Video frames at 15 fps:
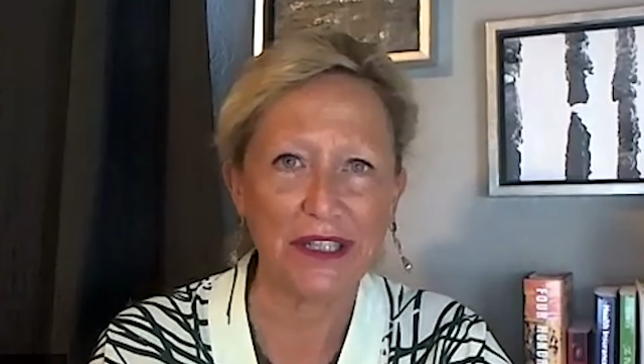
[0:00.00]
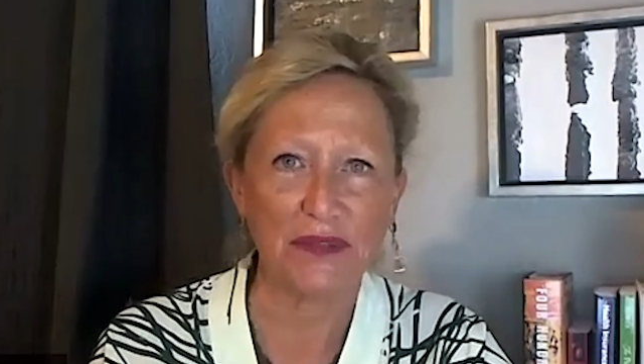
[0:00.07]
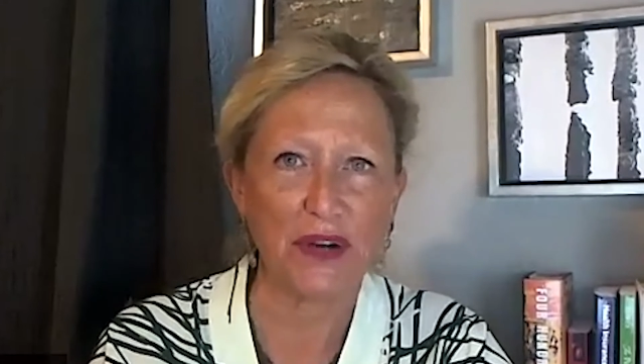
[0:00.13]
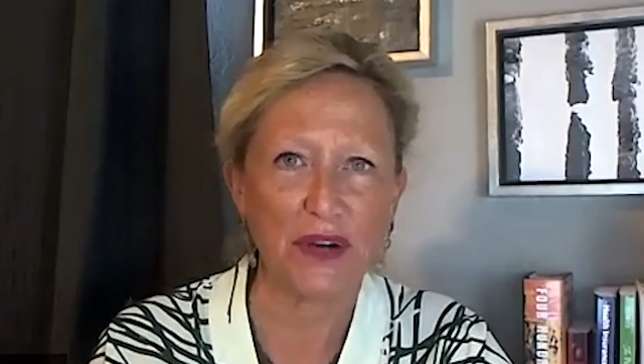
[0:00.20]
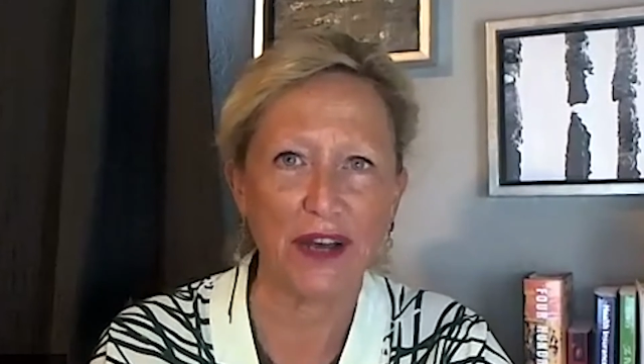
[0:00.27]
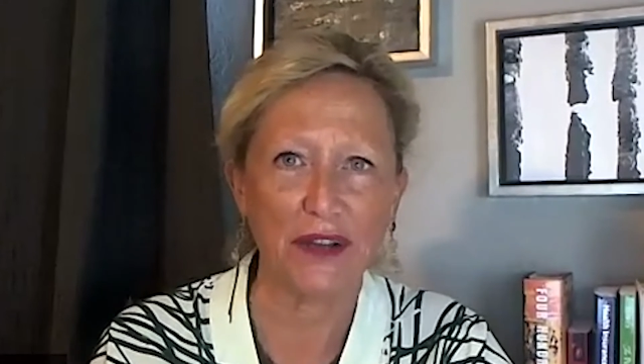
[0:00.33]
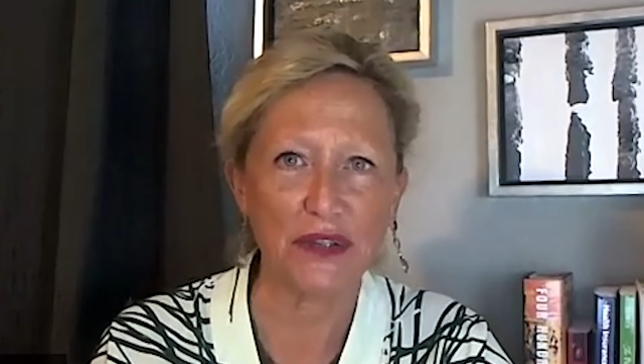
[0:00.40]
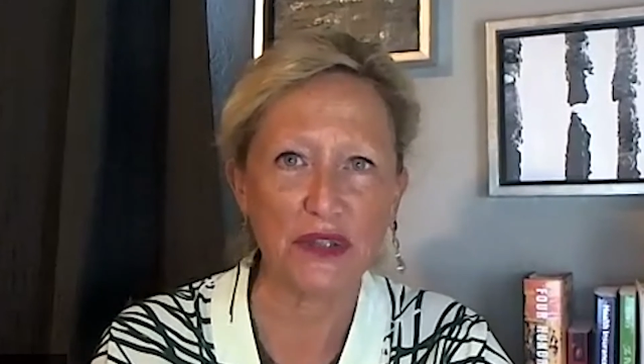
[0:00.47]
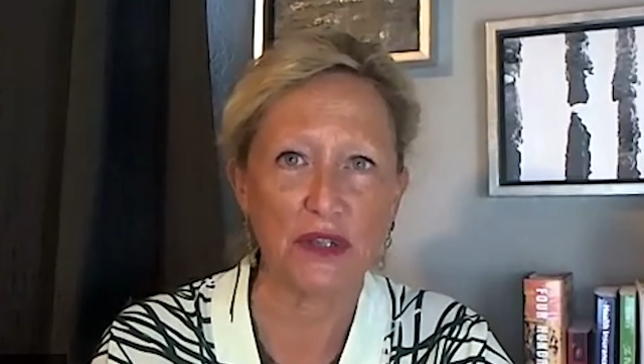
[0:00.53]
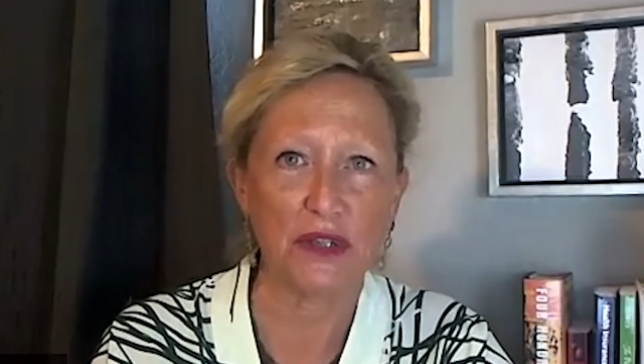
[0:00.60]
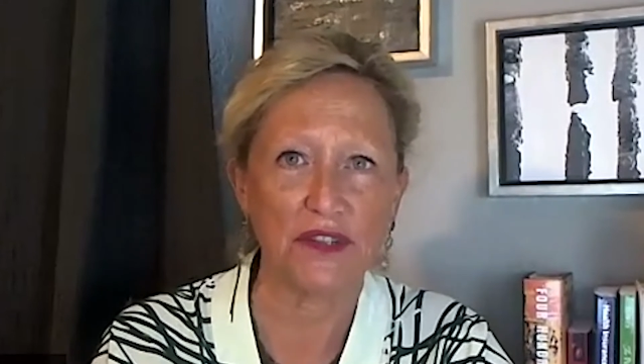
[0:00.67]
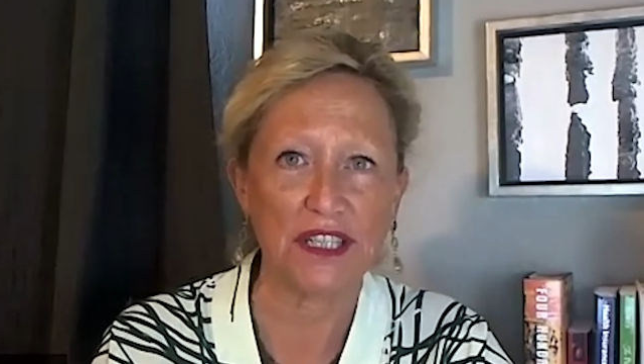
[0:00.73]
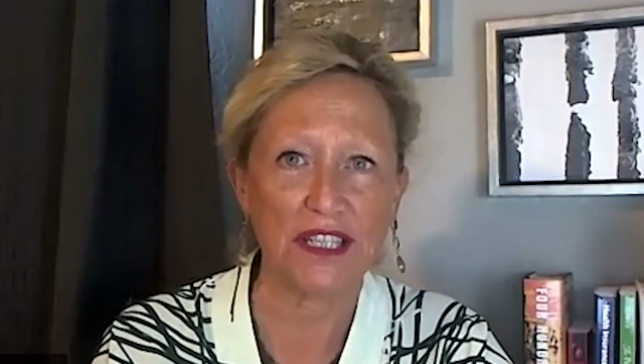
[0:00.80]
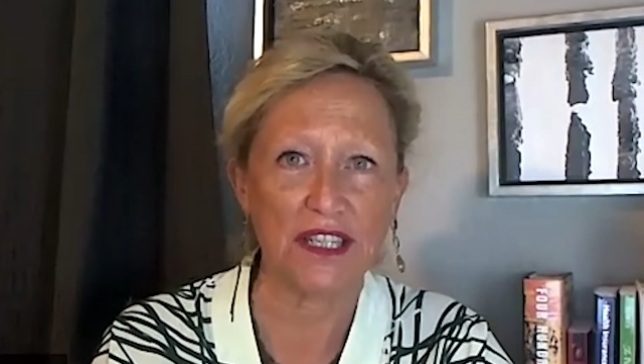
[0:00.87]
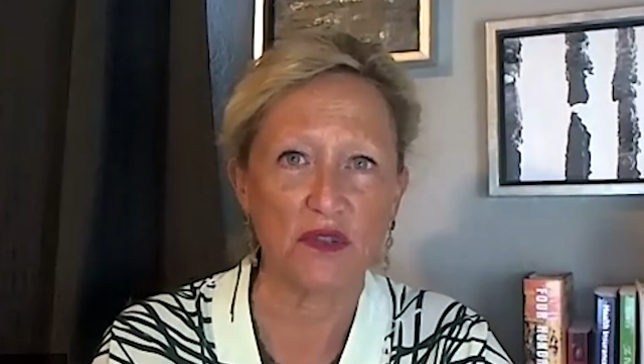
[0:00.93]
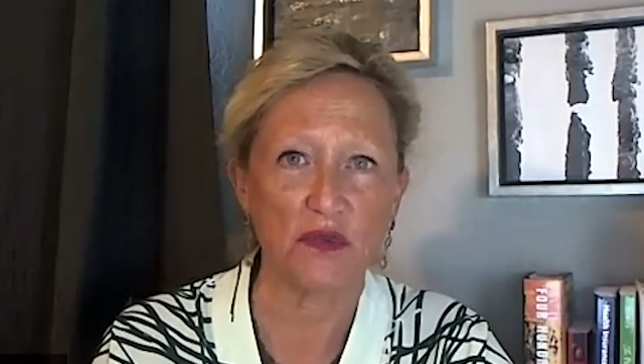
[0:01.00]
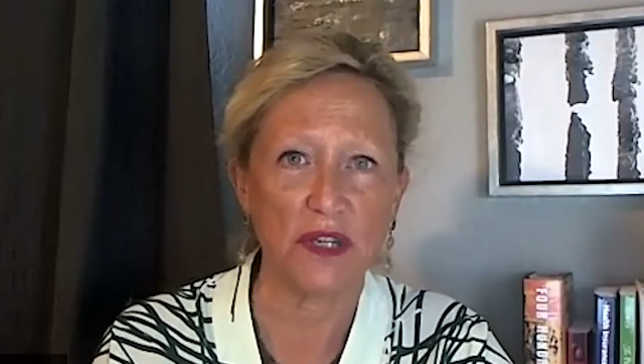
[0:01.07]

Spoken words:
for health services